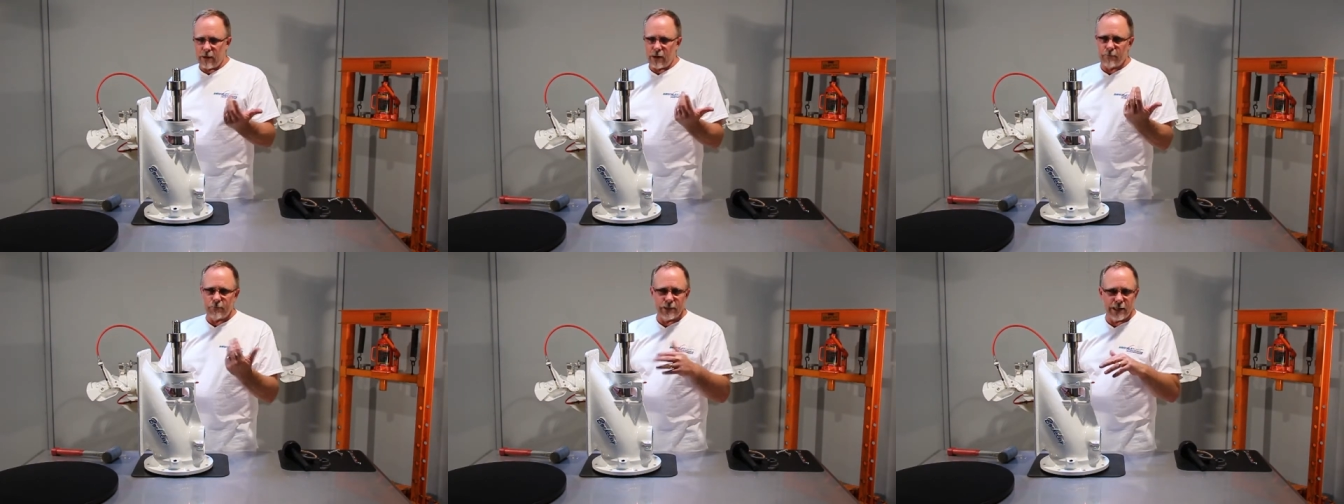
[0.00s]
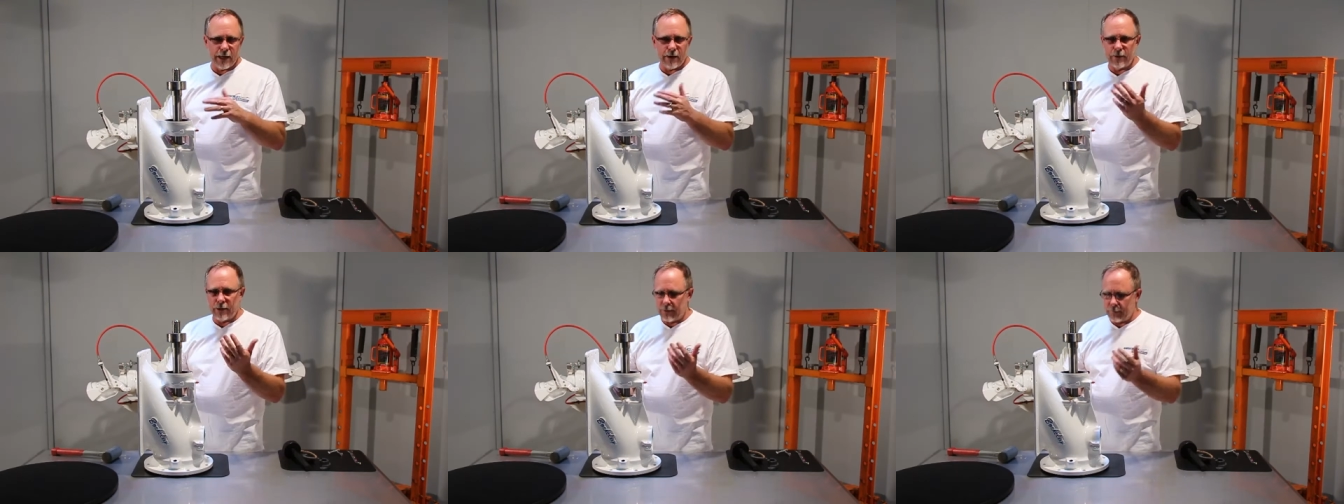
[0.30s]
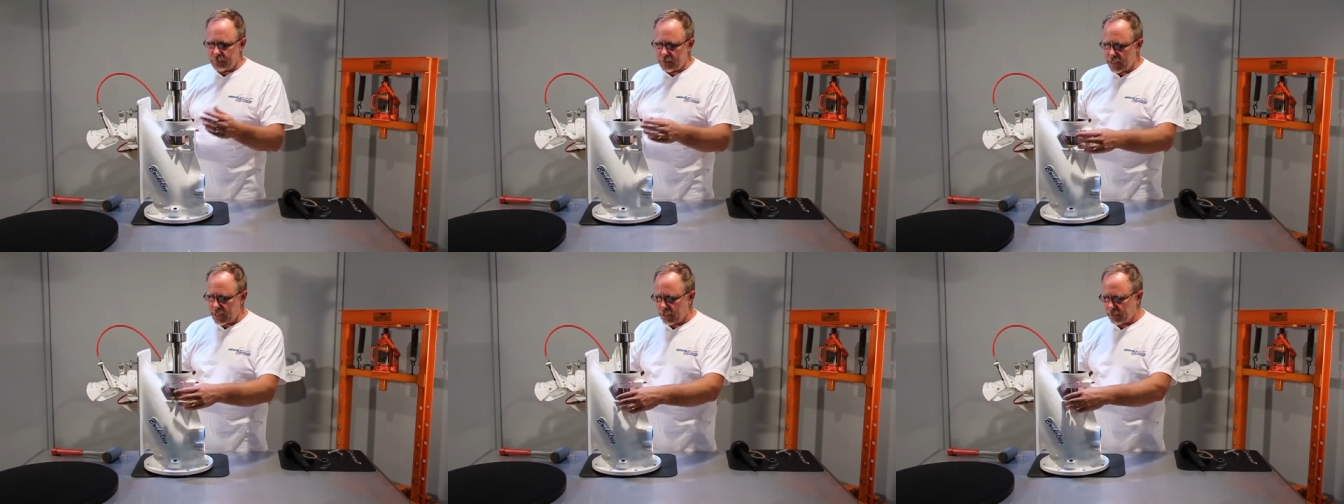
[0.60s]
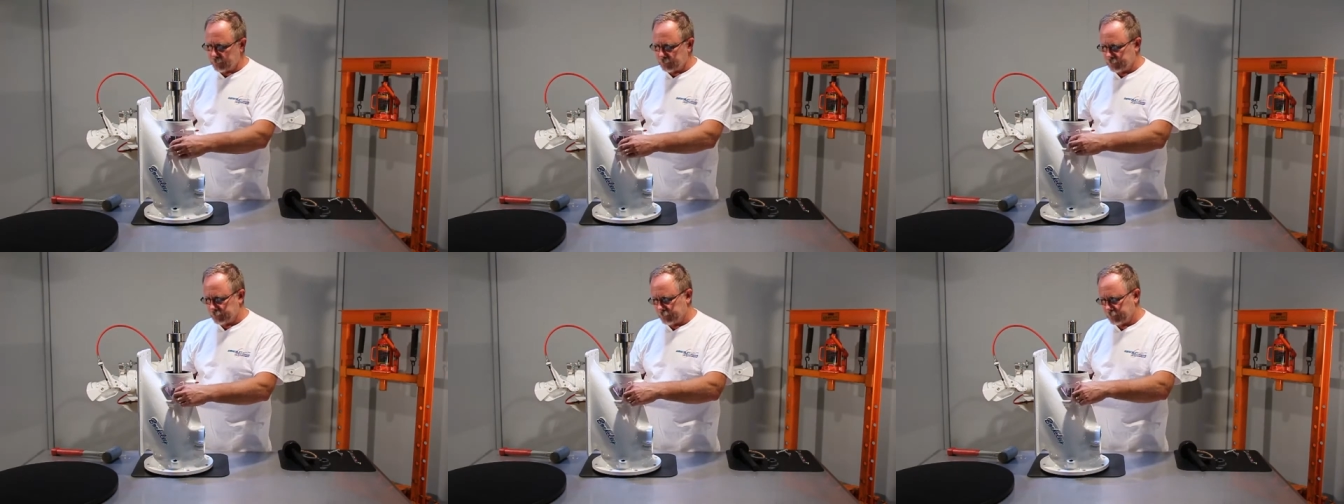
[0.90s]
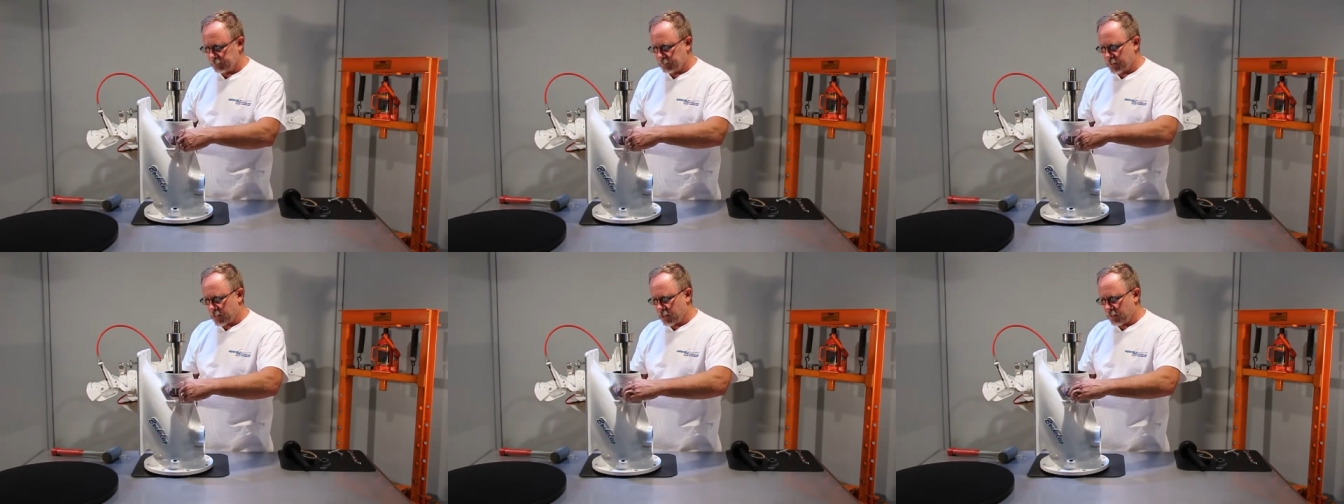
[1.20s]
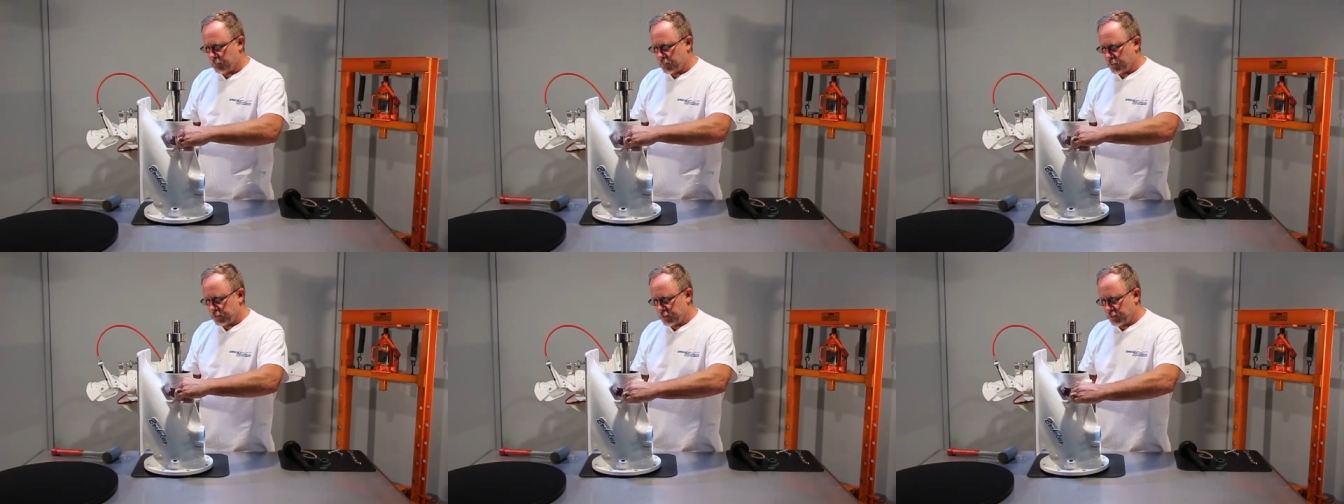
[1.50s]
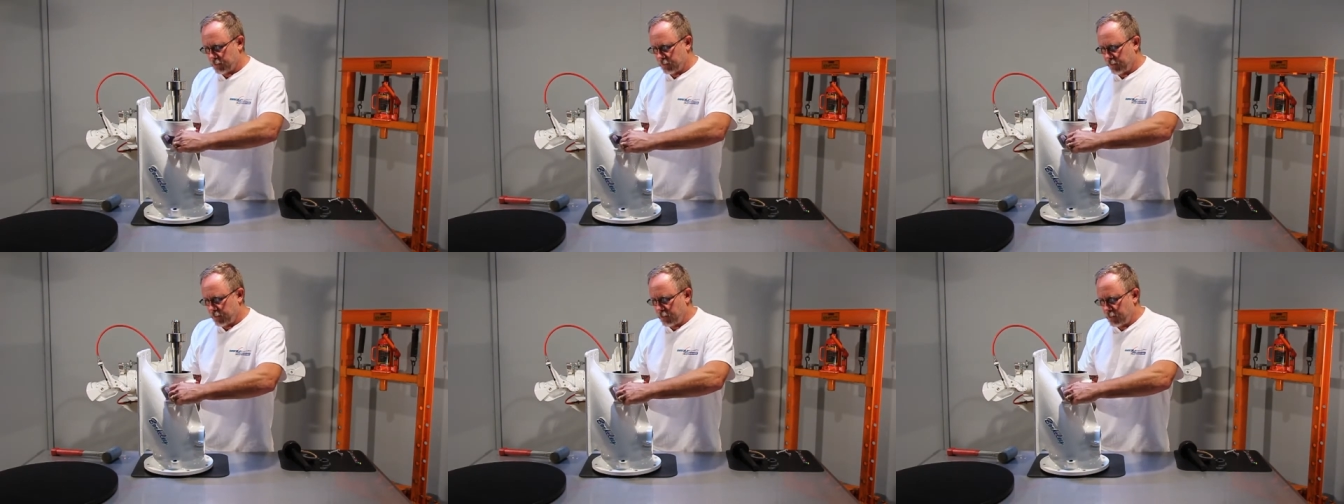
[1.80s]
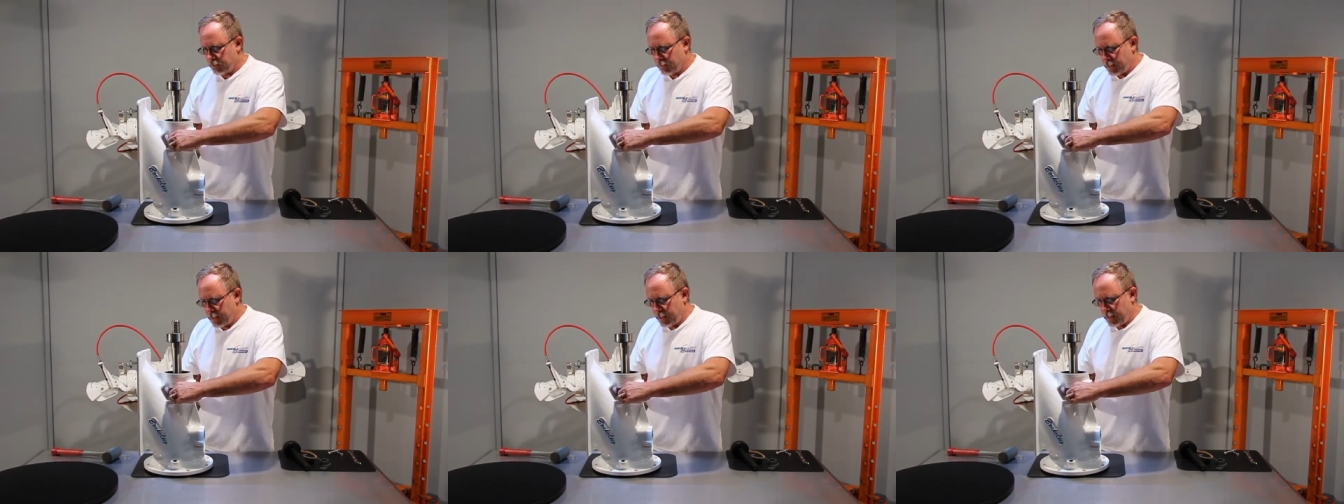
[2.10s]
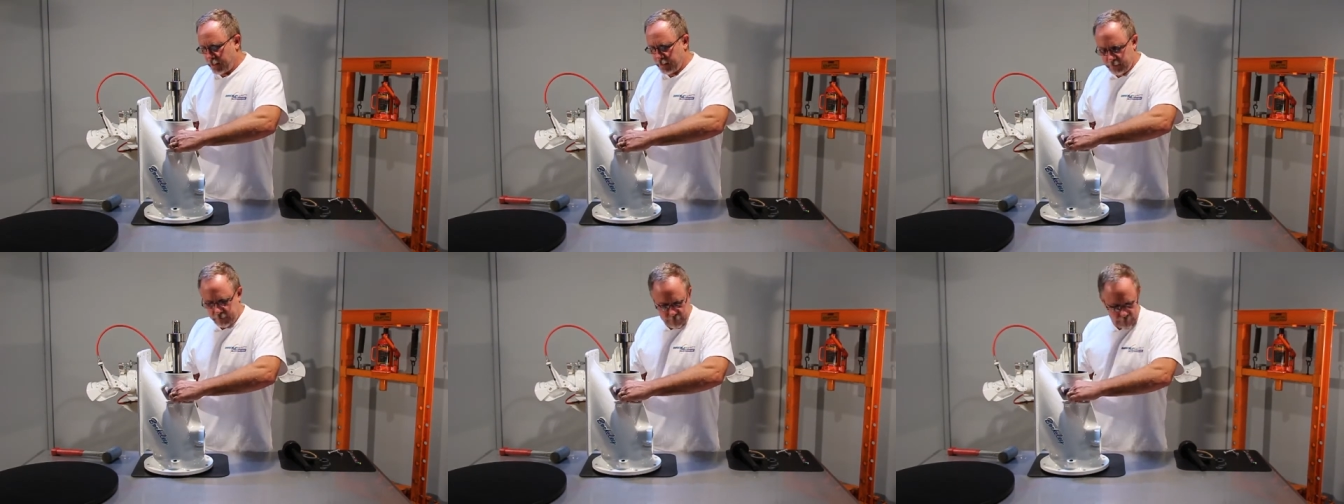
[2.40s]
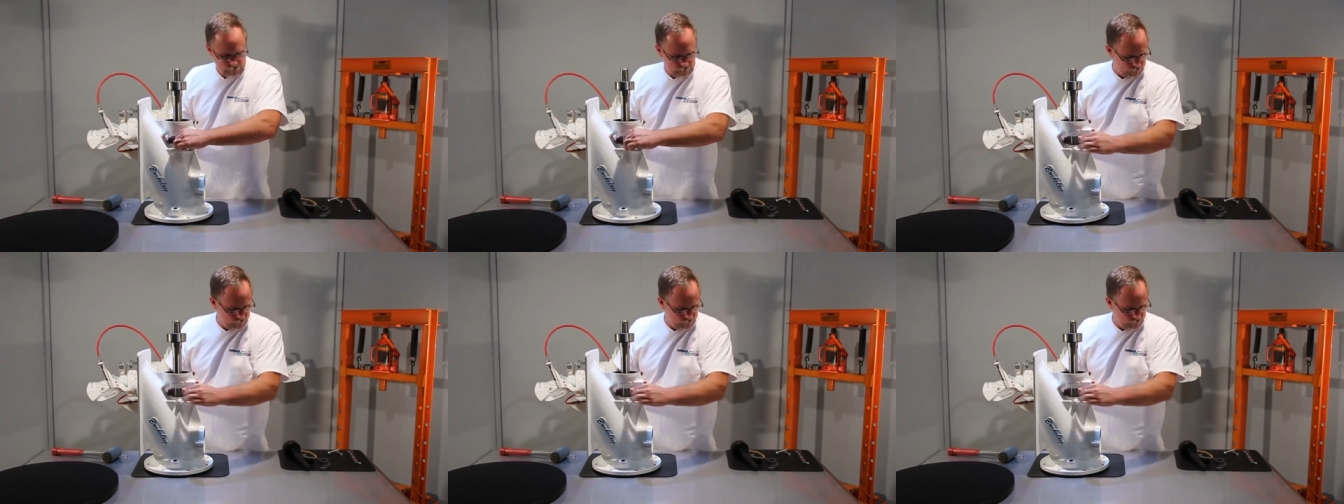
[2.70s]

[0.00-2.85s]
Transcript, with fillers: up, down, up, down. Now I put the third ring in.